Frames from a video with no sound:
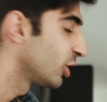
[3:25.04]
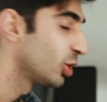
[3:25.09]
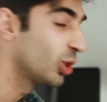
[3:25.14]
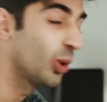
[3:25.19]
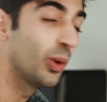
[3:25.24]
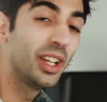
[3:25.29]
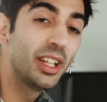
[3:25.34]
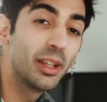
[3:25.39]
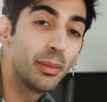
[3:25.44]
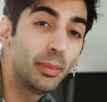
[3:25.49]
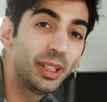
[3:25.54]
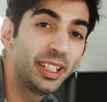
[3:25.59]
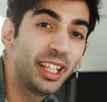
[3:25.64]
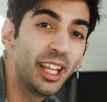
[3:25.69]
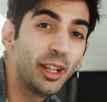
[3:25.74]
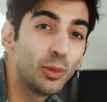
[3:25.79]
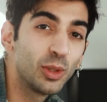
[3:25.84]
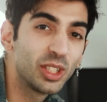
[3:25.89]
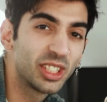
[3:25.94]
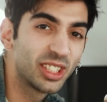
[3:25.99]
So in the
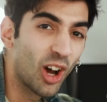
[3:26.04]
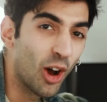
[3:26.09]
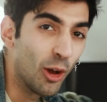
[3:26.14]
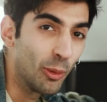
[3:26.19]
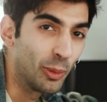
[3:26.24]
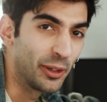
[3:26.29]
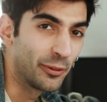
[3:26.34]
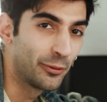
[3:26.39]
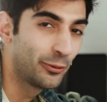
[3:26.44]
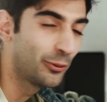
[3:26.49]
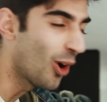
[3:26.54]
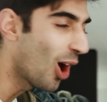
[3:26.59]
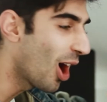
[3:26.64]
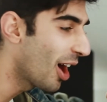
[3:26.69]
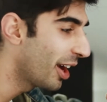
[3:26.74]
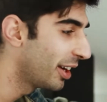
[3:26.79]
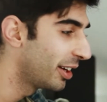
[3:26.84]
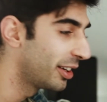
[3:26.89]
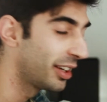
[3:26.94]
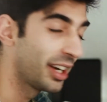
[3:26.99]
beginning we start with
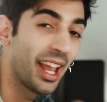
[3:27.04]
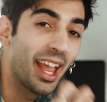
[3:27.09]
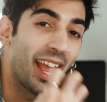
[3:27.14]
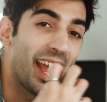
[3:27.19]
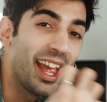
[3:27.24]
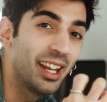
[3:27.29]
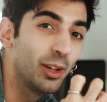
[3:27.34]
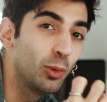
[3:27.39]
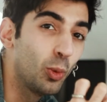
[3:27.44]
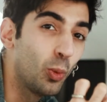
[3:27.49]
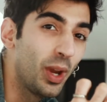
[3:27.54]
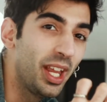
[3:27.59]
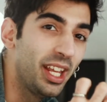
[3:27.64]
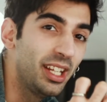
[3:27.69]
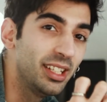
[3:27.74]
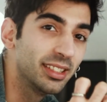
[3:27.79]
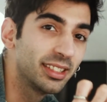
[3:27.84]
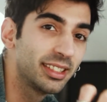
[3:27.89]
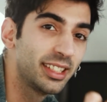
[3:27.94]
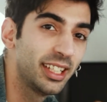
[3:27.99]
fire and
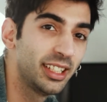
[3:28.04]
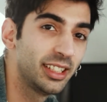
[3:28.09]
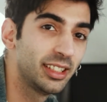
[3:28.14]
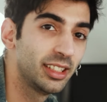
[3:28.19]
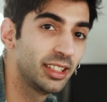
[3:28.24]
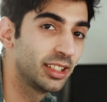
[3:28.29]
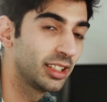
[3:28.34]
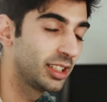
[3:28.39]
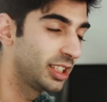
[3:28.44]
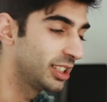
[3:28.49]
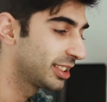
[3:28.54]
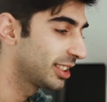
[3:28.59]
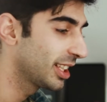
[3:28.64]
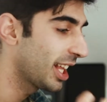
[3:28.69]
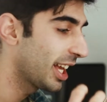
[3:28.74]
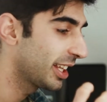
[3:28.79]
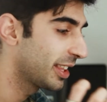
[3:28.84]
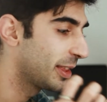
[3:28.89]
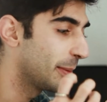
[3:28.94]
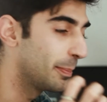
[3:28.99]
wind. It's
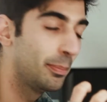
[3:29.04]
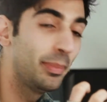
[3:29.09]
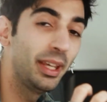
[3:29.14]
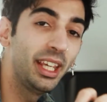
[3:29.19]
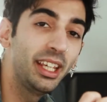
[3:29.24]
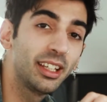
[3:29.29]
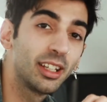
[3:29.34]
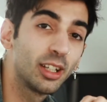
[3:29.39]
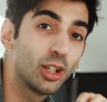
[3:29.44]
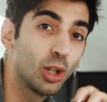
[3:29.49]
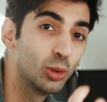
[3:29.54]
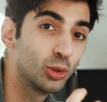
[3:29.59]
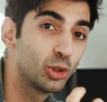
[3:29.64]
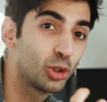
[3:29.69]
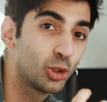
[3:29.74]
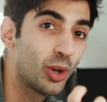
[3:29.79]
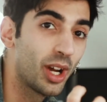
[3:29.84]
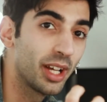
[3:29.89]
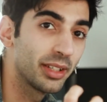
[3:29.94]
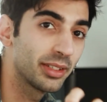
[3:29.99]
like the big
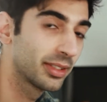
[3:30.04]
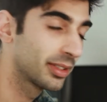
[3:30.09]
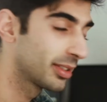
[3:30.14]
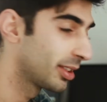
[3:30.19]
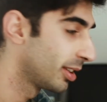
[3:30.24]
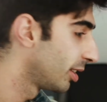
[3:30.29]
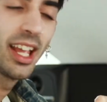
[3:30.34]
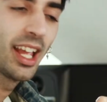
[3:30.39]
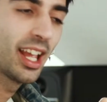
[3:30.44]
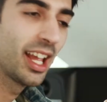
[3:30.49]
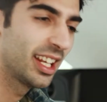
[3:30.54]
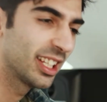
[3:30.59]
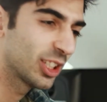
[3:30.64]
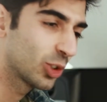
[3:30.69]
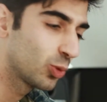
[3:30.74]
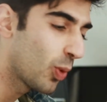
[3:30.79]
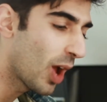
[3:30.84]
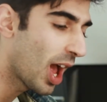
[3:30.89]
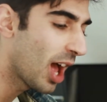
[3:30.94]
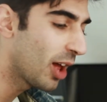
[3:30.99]
contrast. And
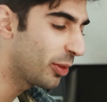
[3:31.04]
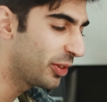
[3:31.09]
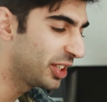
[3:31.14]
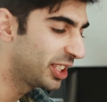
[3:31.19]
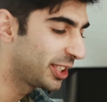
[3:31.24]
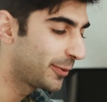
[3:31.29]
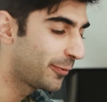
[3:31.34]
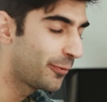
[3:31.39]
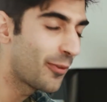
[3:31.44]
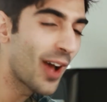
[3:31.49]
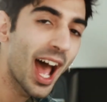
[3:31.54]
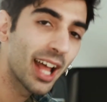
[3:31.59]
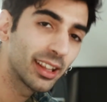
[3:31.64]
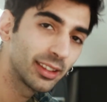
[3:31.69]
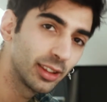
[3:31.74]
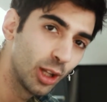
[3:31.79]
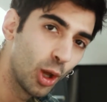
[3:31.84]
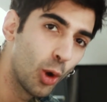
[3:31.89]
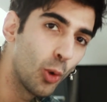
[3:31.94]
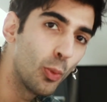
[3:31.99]
as well this fat
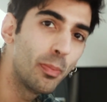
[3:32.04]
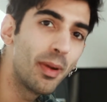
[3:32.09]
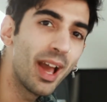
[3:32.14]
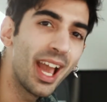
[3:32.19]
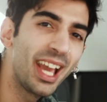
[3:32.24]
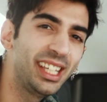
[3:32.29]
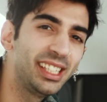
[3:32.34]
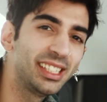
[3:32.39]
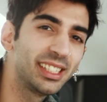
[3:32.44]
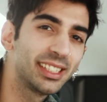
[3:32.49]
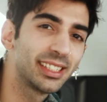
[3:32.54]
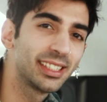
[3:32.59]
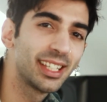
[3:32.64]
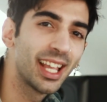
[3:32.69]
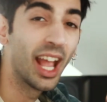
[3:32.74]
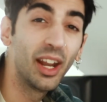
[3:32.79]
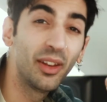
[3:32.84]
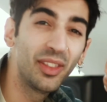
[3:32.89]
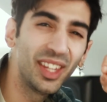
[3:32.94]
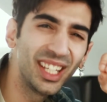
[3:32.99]
low
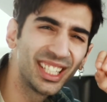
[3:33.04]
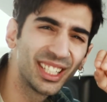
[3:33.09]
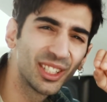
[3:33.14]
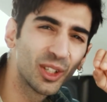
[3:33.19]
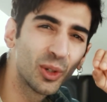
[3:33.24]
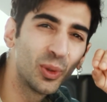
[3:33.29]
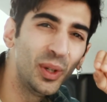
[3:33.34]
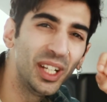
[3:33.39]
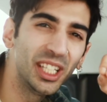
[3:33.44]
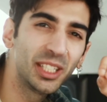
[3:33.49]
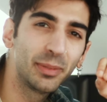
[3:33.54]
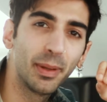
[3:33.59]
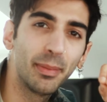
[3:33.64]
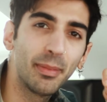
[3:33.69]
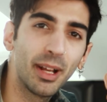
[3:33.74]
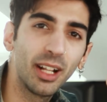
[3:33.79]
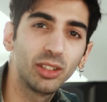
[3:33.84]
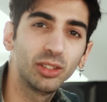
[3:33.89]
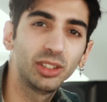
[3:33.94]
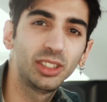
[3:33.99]
bass and this crispy
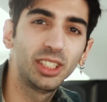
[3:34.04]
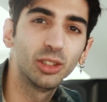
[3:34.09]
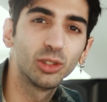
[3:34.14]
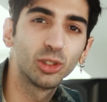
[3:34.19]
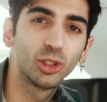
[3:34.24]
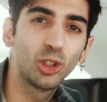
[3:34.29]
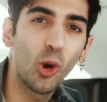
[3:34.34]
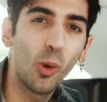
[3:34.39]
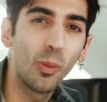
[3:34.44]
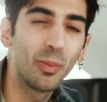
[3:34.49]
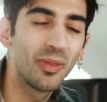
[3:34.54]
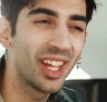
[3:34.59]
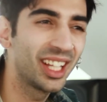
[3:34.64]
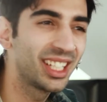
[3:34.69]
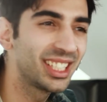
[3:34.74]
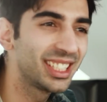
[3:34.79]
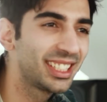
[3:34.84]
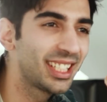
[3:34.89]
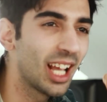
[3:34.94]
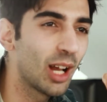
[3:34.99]
melody on top
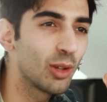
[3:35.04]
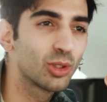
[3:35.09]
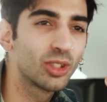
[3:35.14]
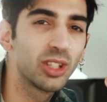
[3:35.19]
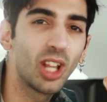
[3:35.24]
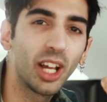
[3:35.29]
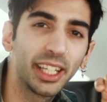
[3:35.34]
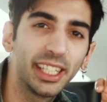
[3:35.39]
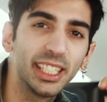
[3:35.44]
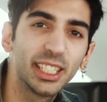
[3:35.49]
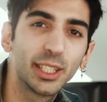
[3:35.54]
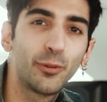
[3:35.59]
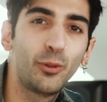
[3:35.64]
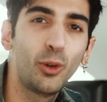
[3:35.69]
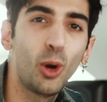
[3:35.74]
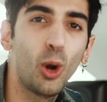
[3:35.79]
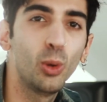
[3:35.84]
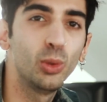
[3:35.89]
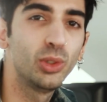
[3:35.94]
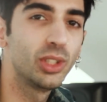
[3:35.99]
that it sounds like it's
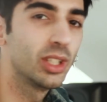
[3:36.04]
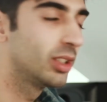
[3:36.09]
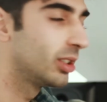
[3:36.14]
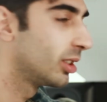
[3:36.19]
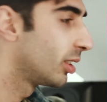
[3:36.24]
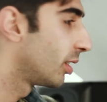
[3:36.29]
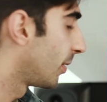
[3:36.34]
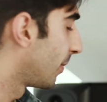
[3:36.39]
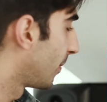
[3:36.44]
frozen.